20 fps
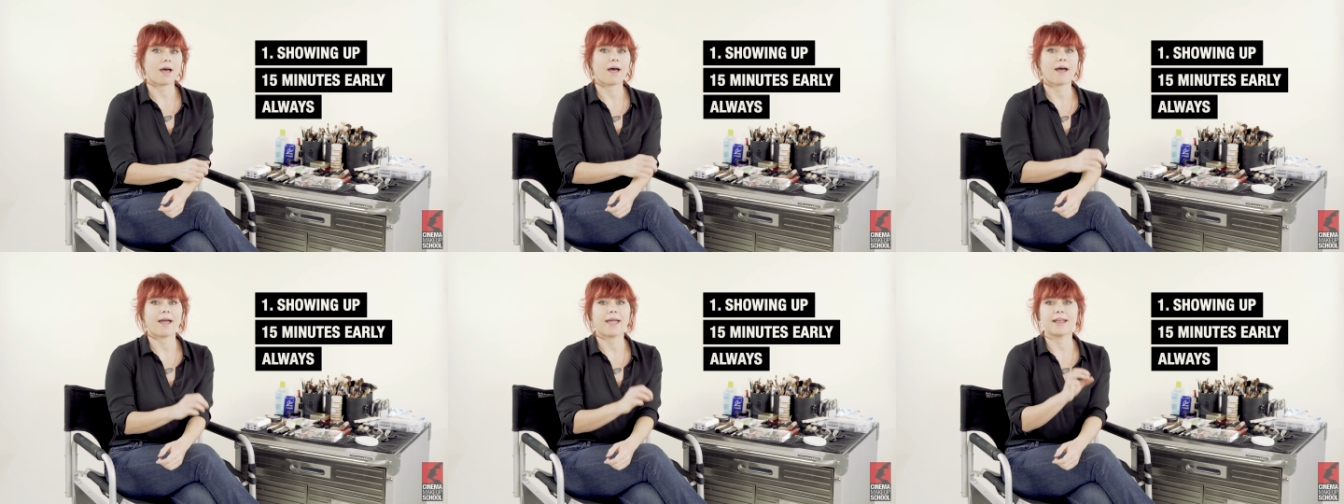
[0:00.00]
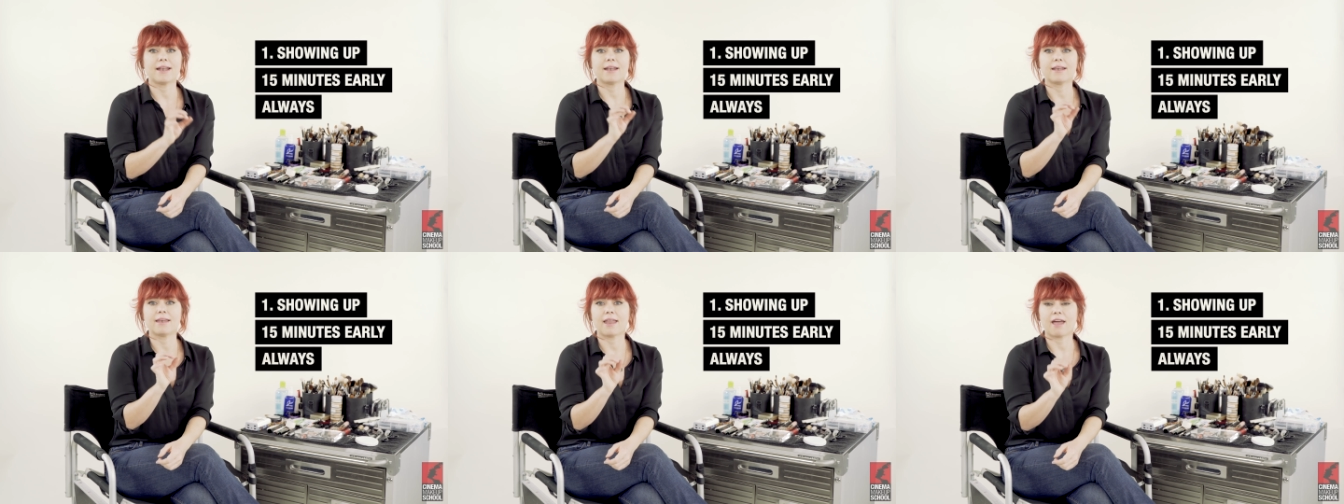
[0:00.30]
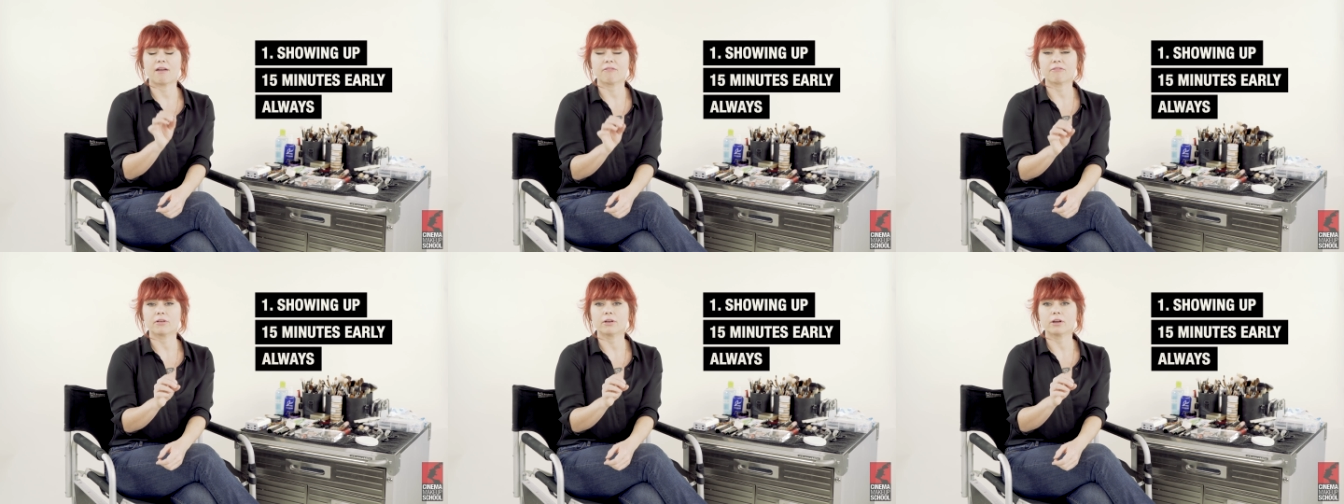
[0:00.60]
I
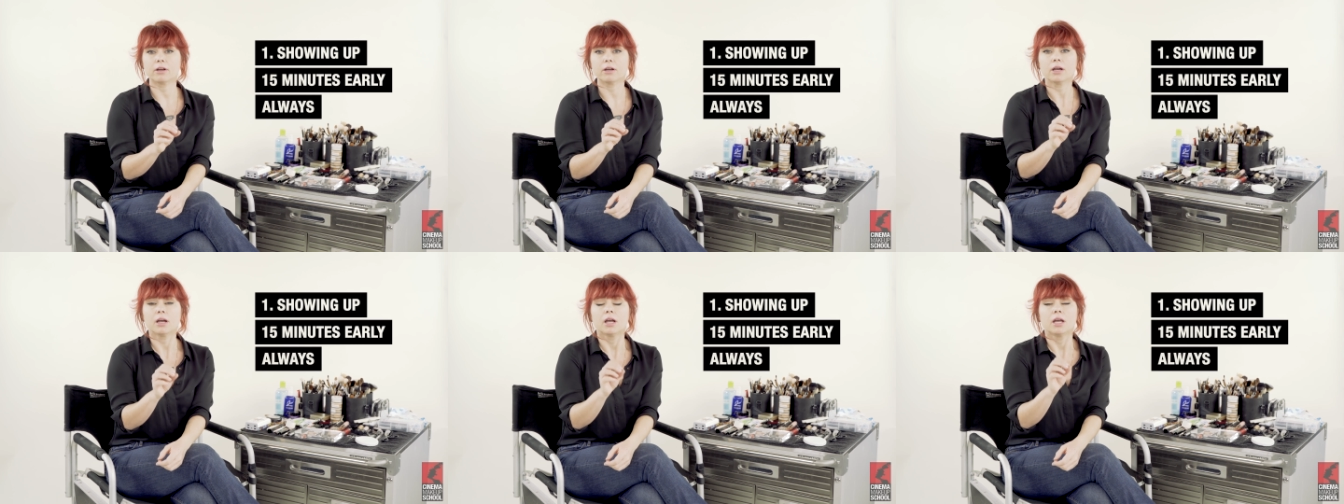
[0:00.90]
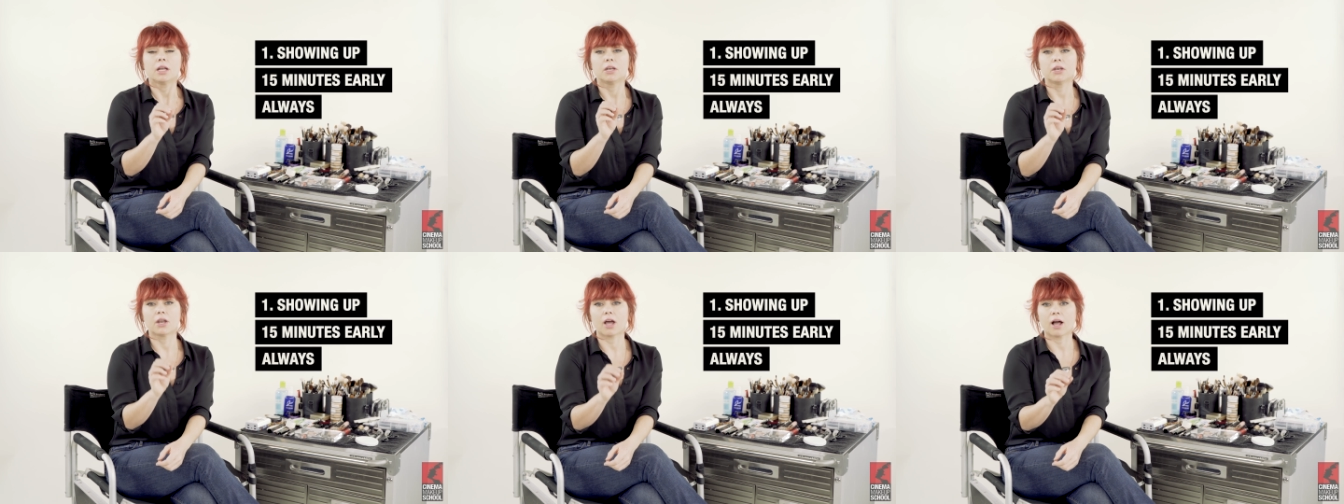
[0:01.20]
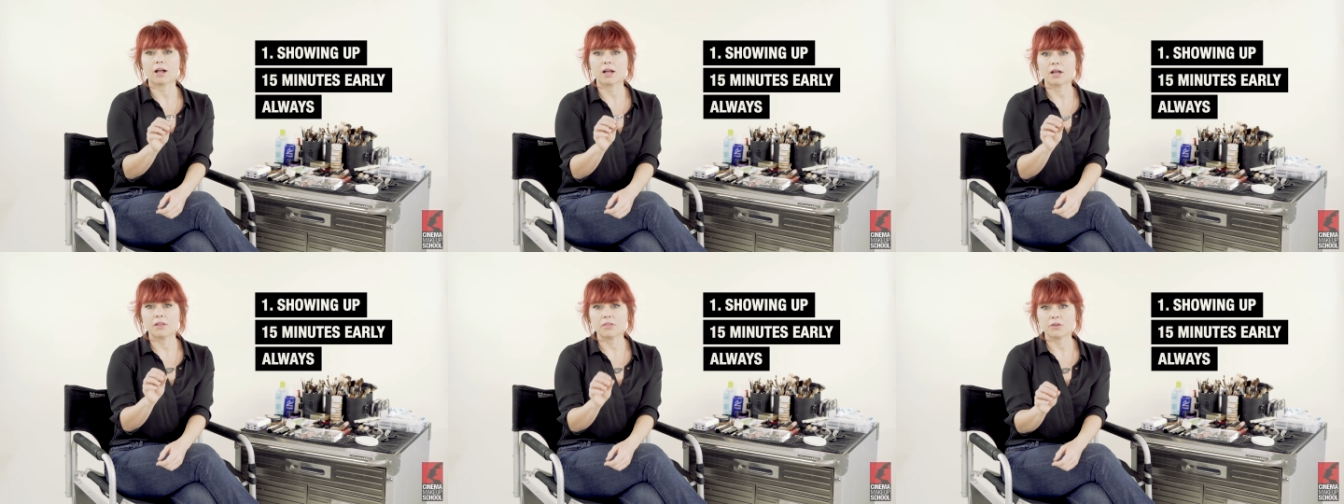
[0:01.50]
never
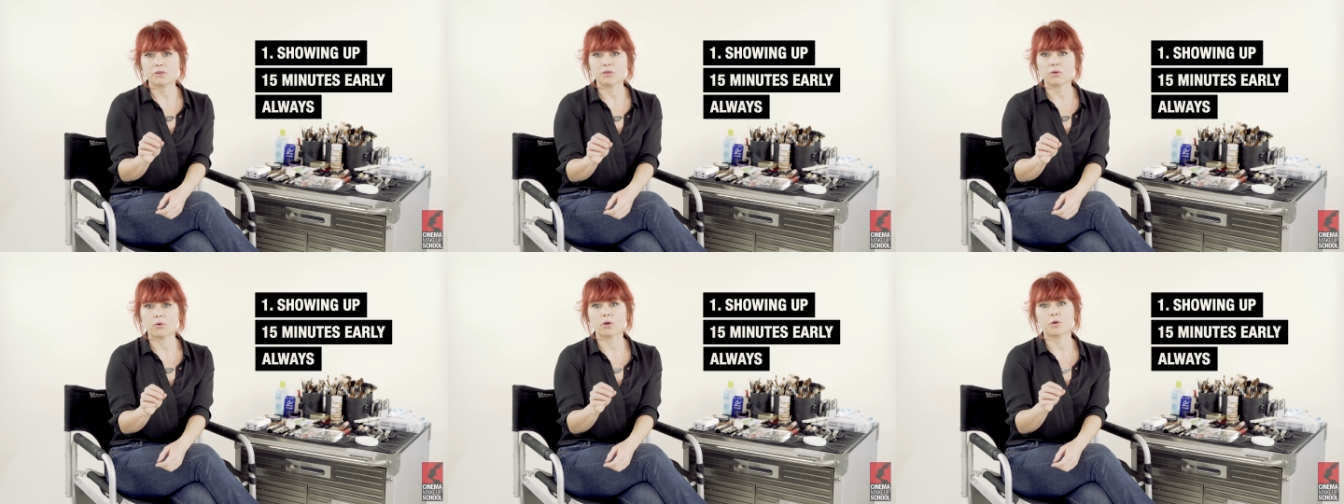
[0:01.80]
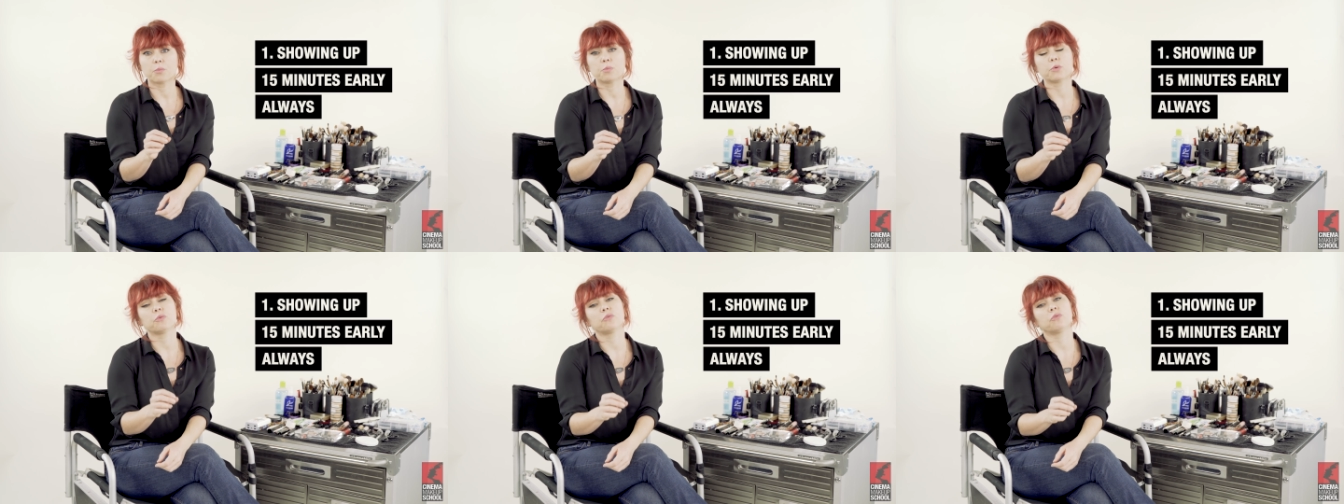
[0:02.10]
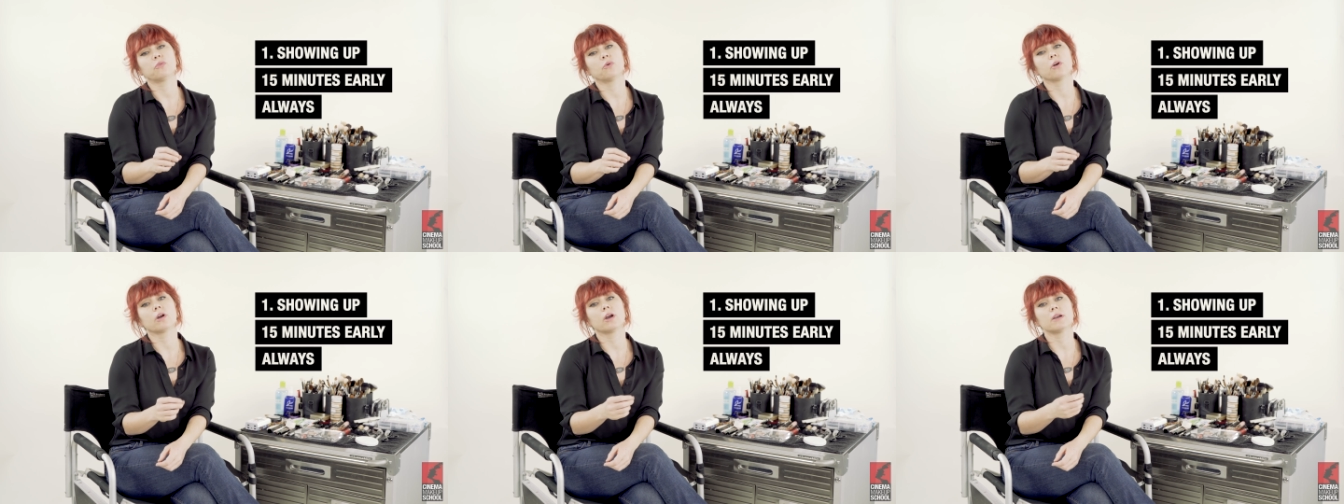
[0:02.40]
knock on the door
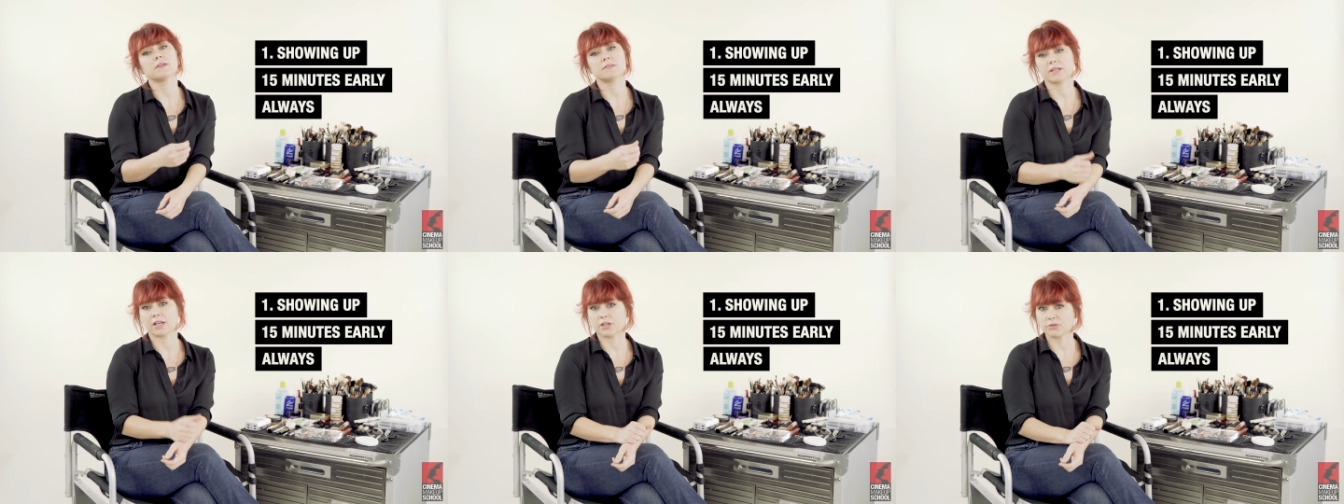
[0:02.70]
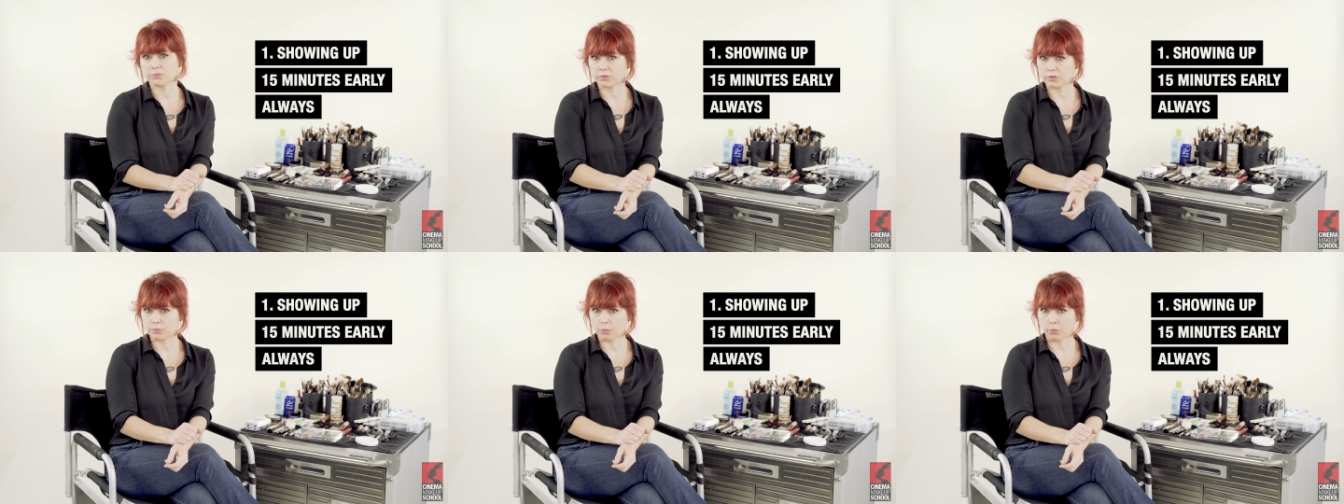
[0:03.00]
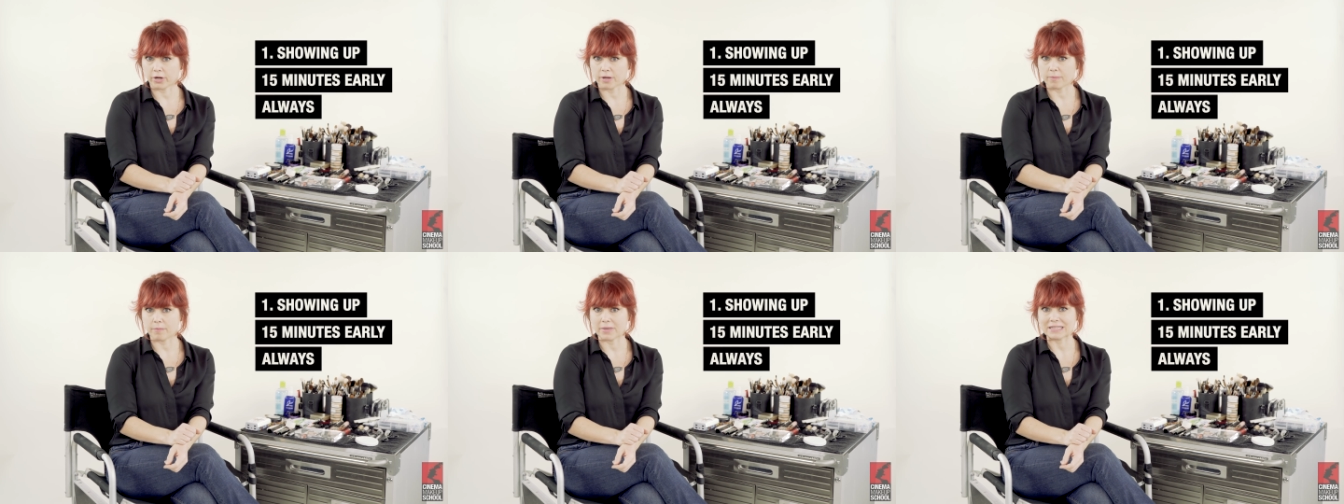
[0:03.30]
before our scheduled
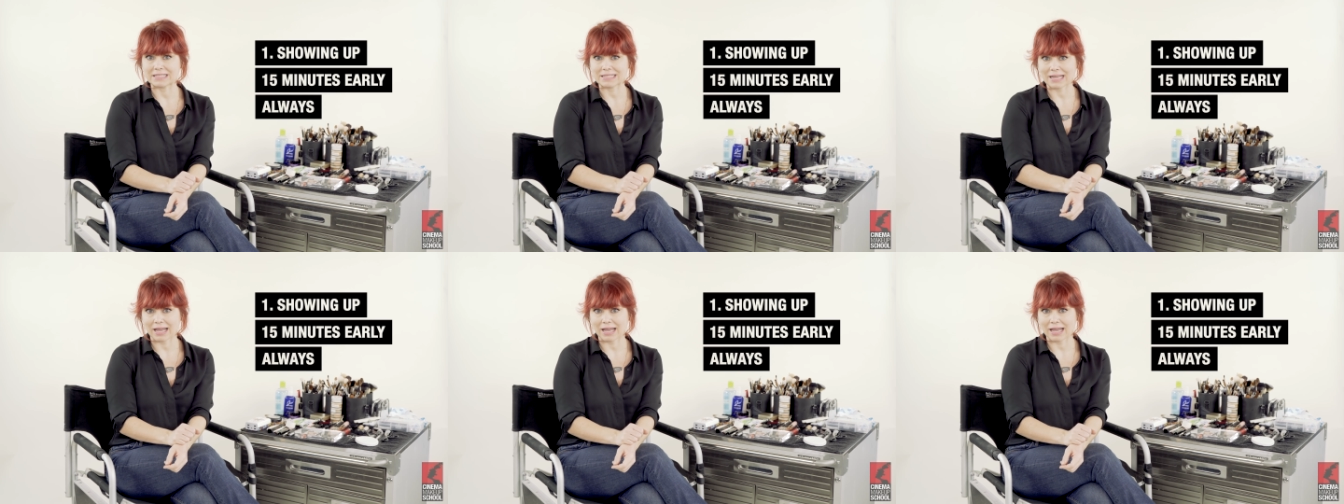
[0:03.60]
appointment